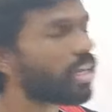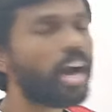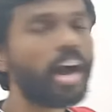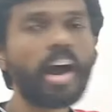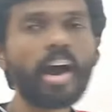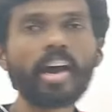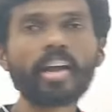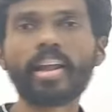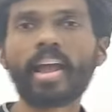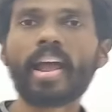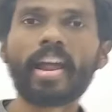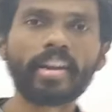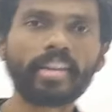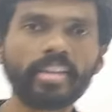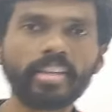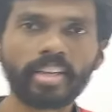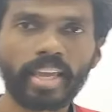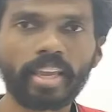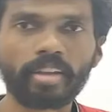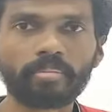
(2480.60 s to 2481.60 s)
r and
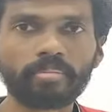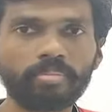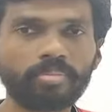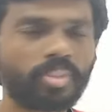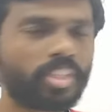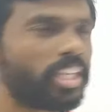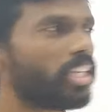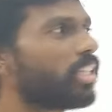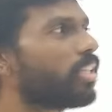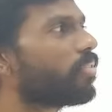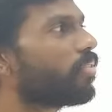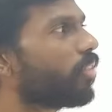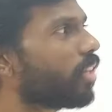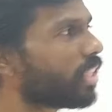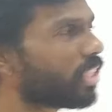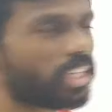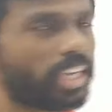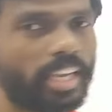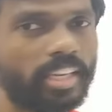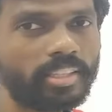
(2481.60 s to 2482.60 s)
a. See, in the
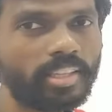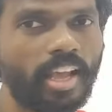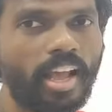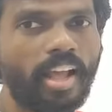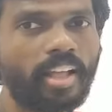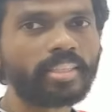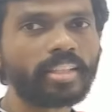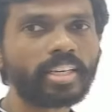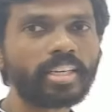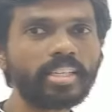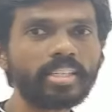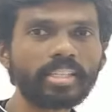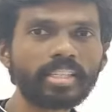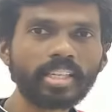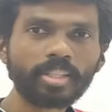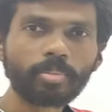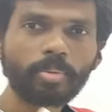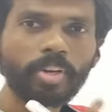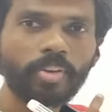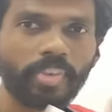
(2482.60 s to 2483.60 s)
first case, the
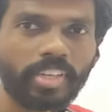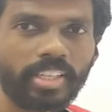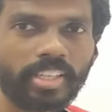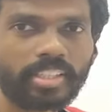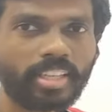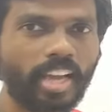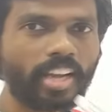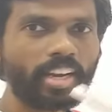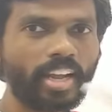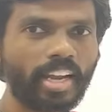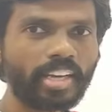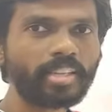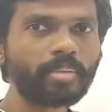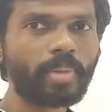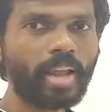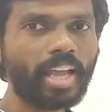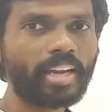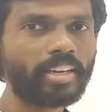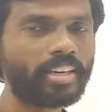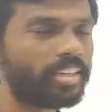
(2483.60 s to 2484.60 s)
distance between the sun and the
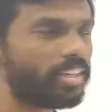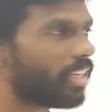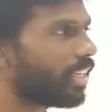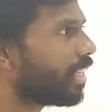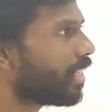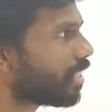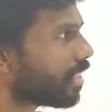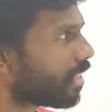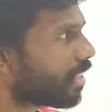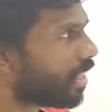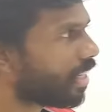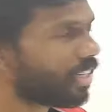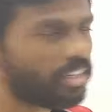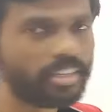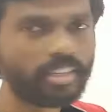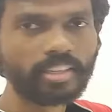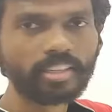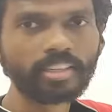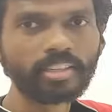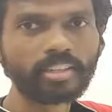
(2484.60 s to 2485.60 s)
planet is the
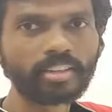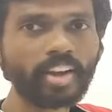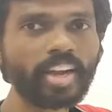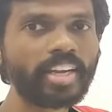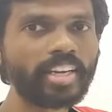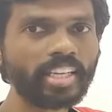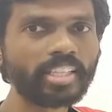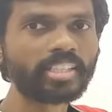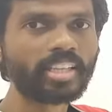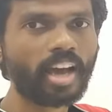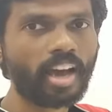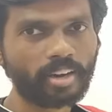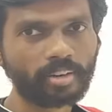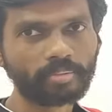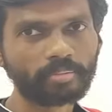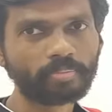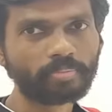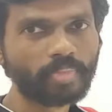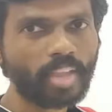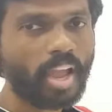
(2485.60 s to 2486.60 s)
radius r.
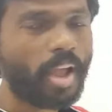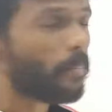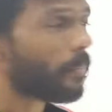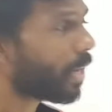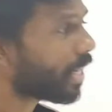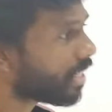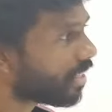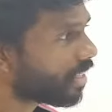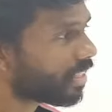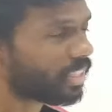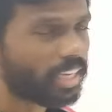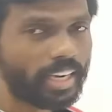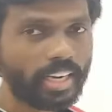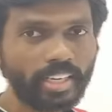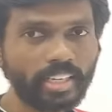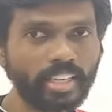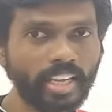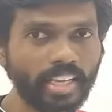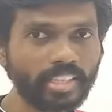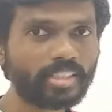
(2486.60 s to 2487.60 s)
But in the
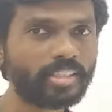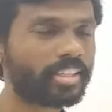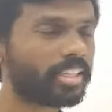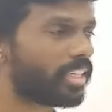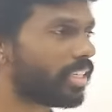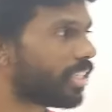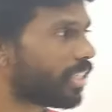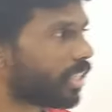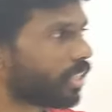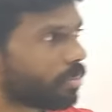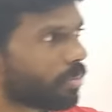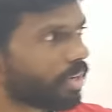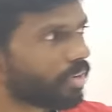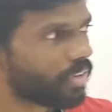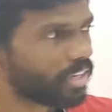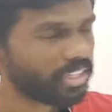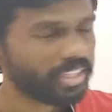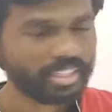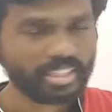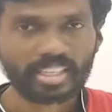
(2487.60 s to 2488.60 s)
second case, the distance
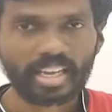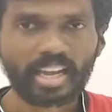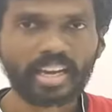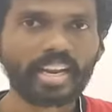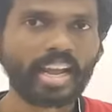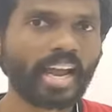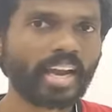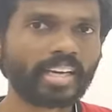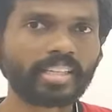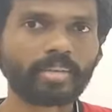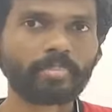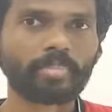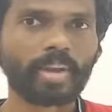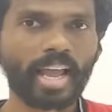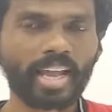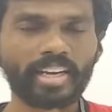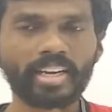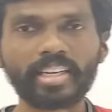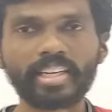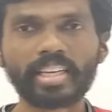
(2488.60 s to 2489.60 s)
between the sun and the
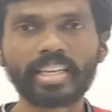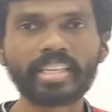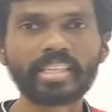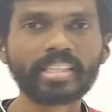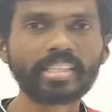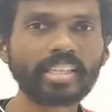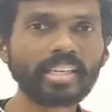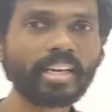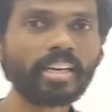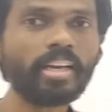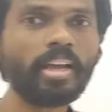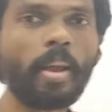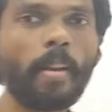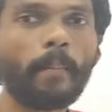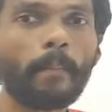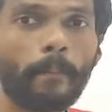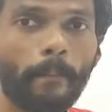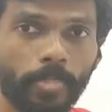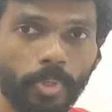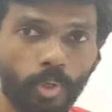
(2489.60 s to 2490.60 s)
planet is the
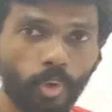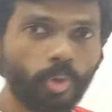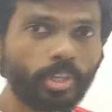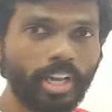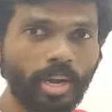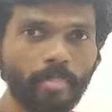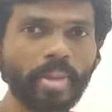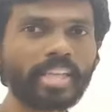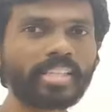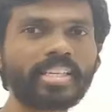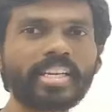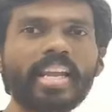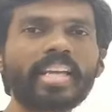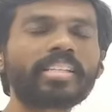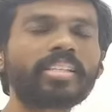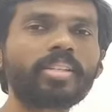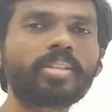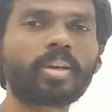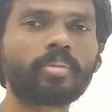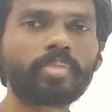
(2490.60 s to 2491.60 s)
total major
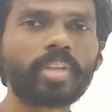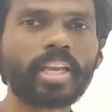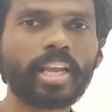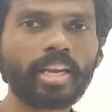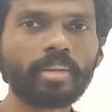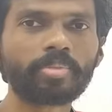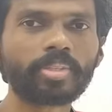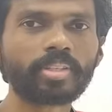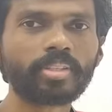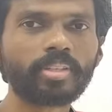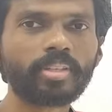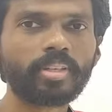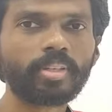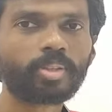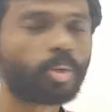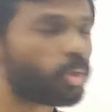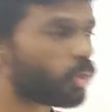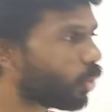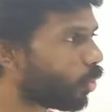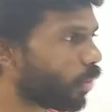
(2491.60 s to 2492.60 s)
axis of the ellipse.
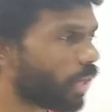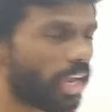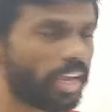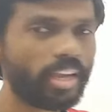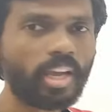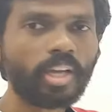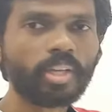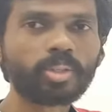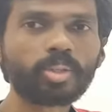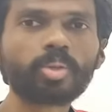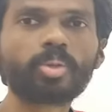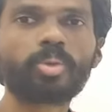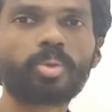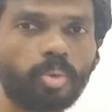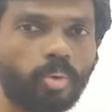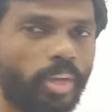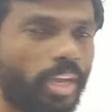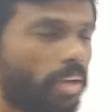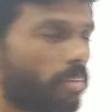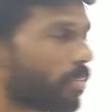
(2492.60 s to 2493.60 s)
So 2a. So
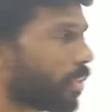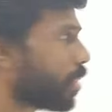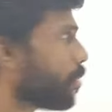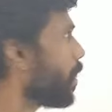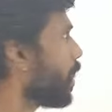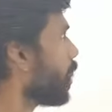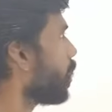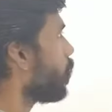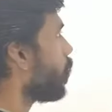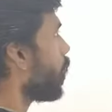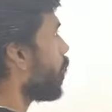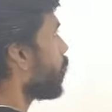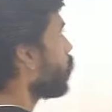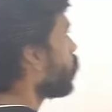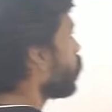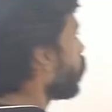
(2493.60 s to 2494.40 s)
2a must be equal to,